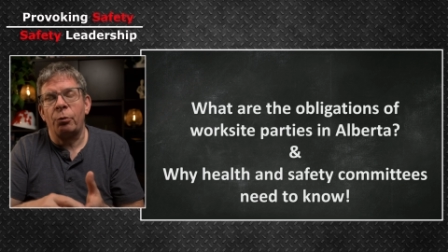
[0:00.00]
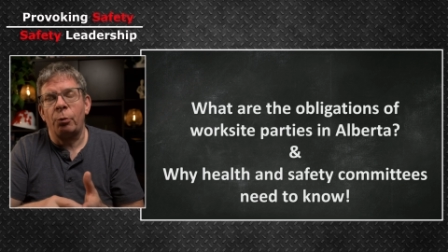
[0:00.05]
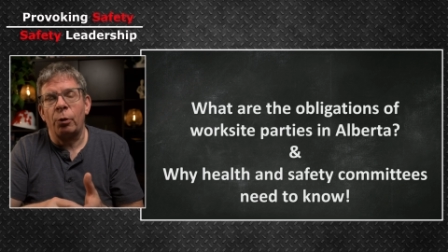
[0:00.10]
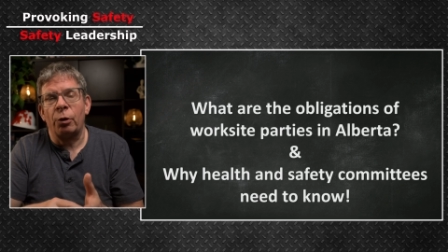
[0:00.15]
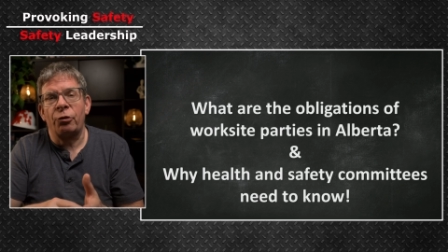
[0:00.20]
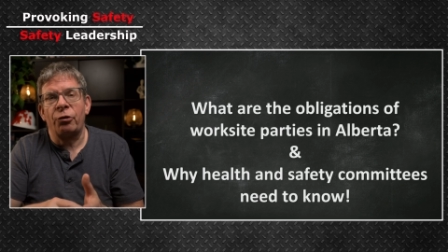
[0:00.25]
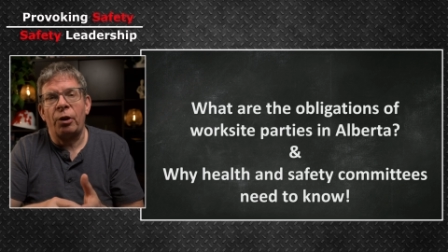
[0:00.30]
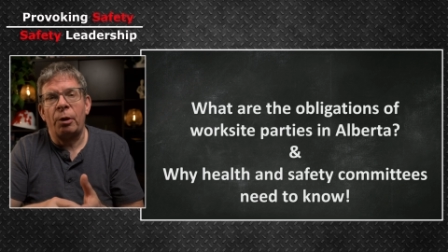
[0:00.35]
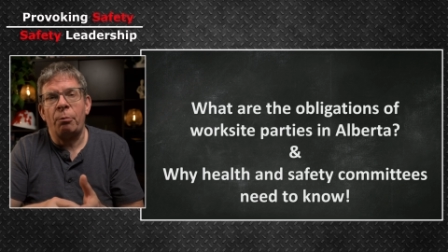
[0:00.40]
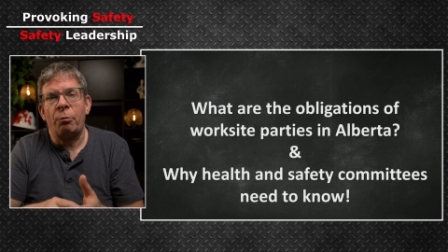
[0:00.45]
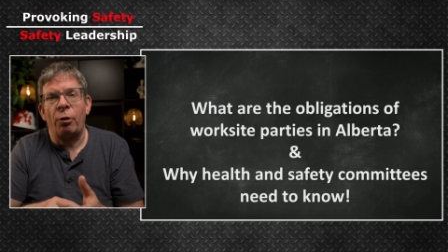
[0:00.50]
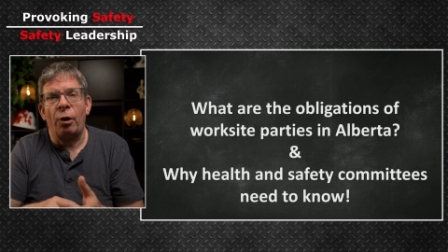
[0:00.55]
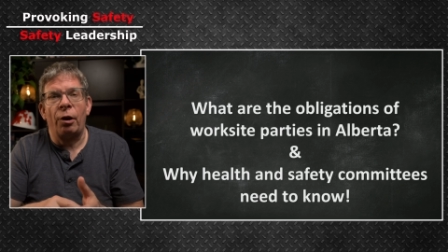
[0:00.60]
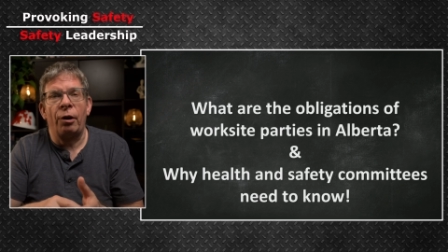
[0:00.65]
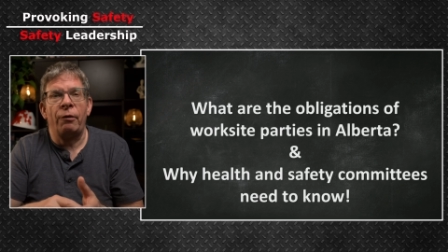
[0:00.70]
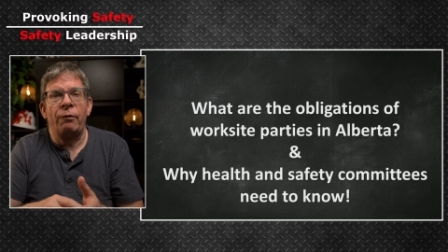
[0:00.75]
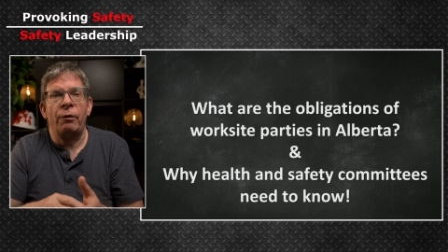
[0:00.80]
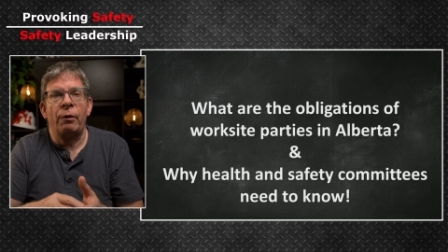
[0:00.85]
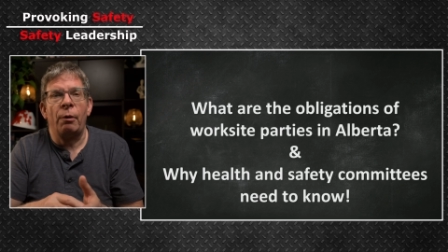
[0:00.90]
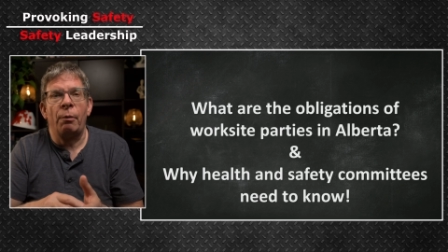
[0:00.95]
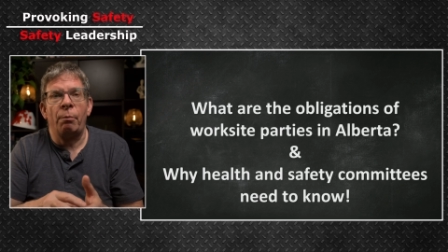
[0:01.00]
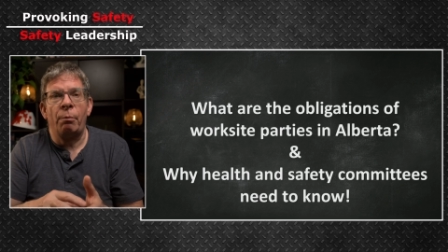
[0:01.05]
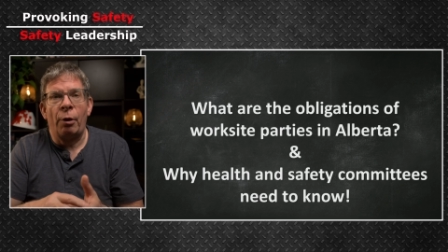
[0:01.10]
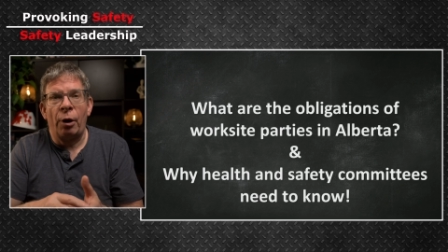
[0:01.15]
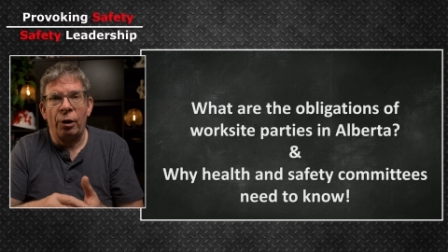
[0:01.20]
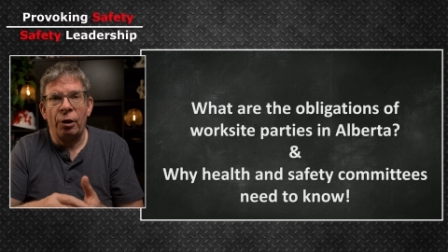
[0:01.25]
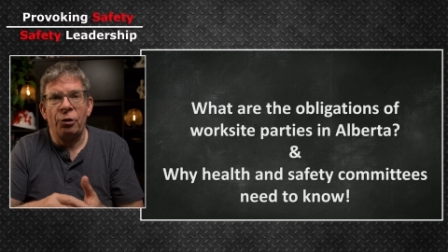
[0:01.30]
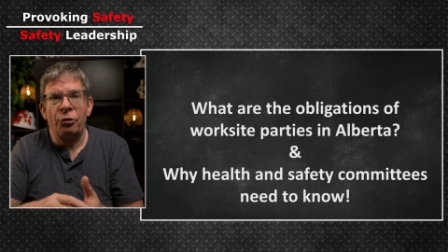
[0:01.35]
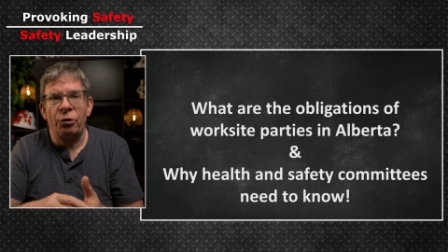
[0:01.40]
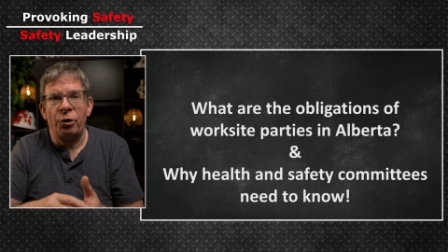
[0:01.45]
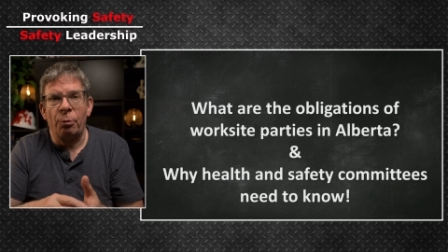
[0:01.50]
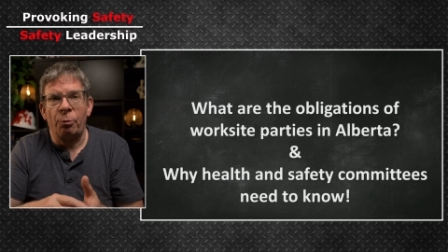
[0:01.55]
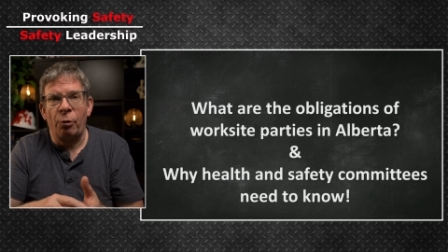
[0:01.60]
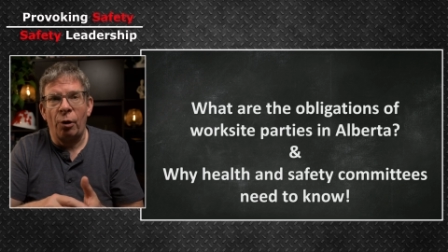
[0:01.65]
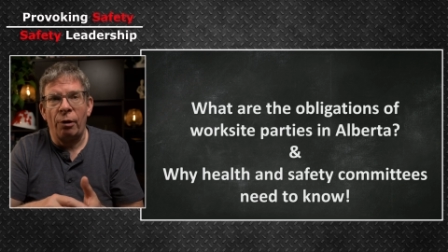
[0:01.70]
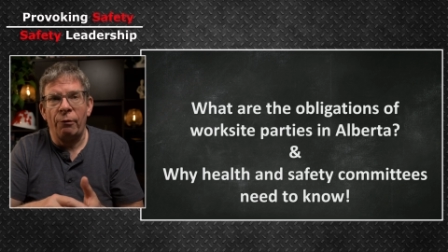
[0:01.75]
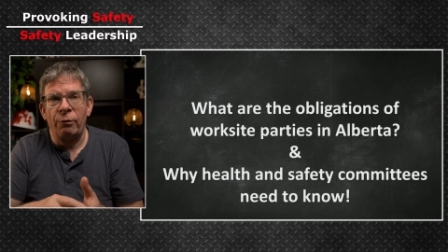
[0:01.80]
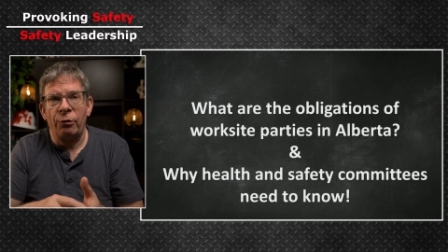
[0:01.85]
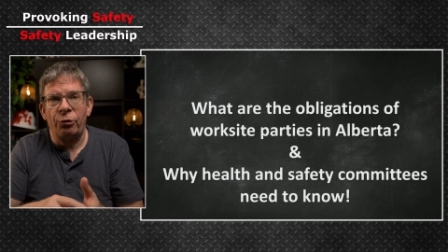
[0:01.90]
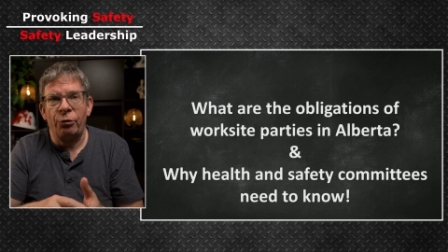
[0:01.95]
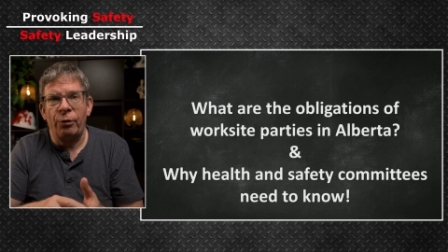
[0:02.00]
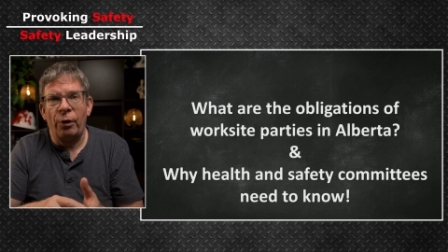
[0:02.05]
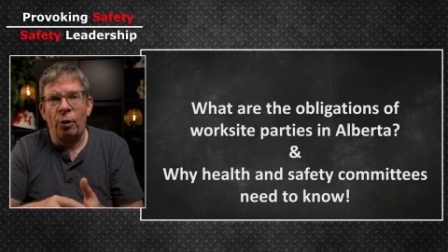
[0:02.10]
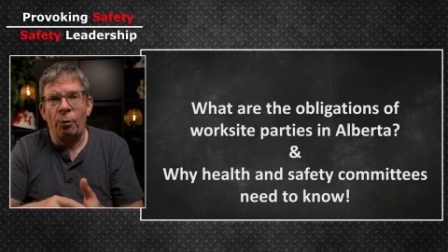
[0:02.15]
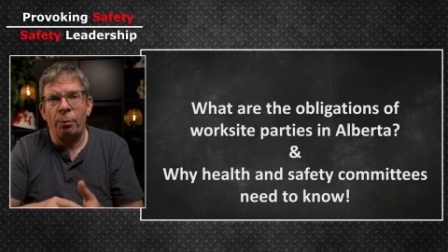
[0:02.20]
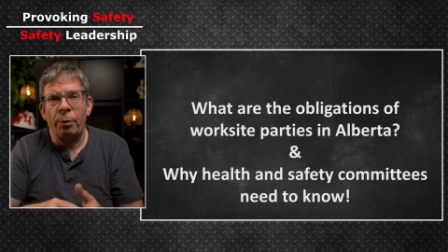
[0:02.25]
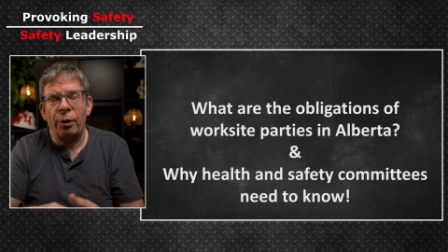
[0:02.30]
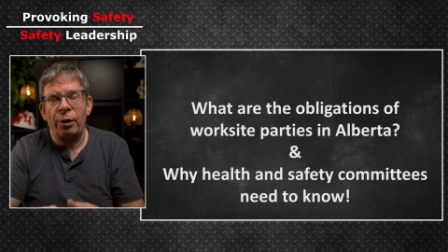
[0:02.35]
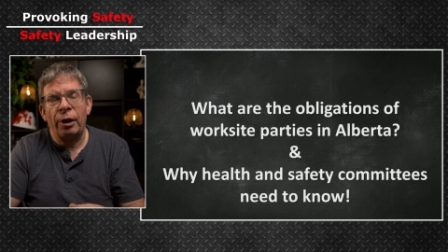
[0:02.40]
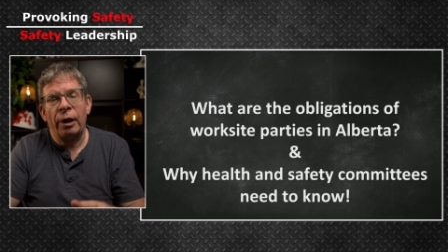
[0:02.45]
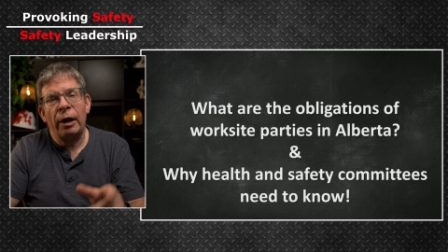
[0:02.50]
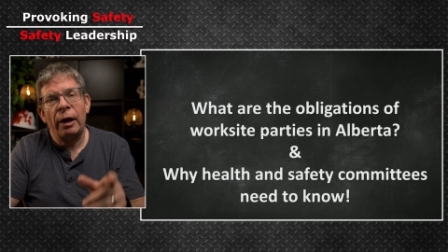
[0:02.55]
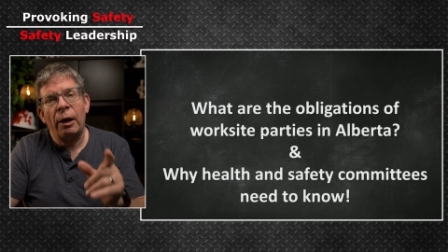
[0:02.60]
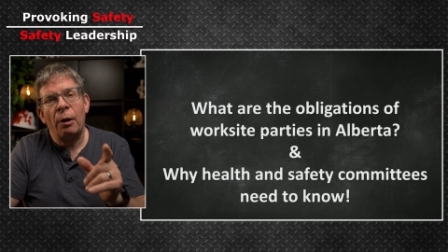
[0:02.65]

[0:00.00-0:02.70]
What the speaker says: of worksite parties of the province of Alberta